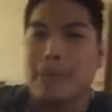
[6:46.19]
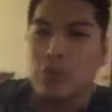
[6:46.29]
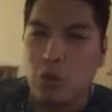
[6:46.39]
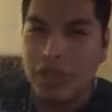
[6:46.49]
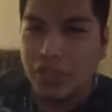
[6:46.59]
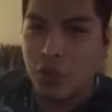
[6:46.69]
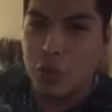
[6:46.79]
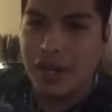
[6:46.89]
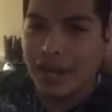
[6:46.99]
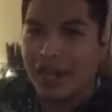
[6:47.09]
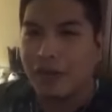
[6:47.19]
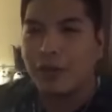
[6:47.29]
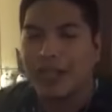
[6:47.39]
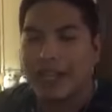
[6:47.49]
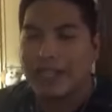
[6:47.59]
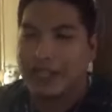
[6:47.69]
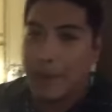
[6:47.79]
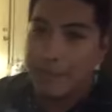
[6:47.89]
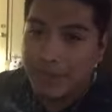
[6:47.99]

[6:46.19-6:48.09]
do a Q&A or anything,